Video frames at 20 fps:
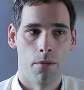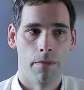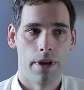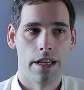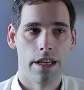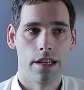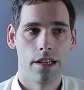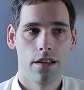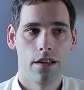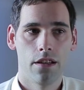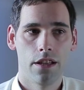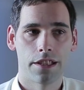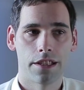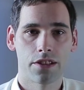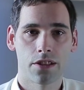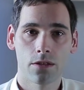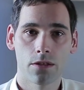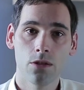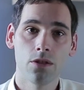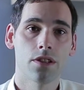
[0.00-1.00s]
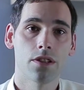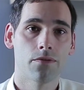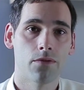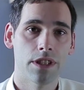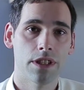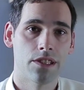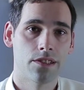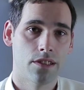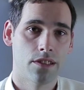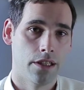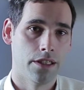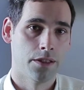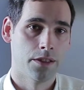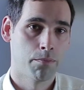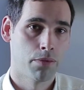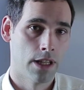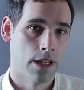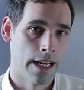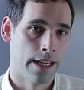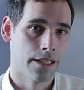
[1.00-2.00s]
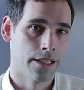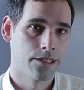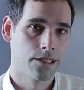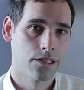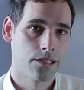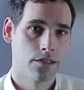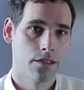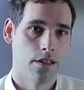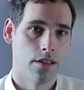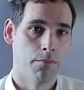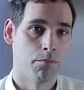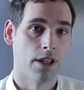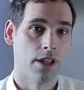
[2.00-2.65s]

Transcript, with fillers: it exclusively studies planets and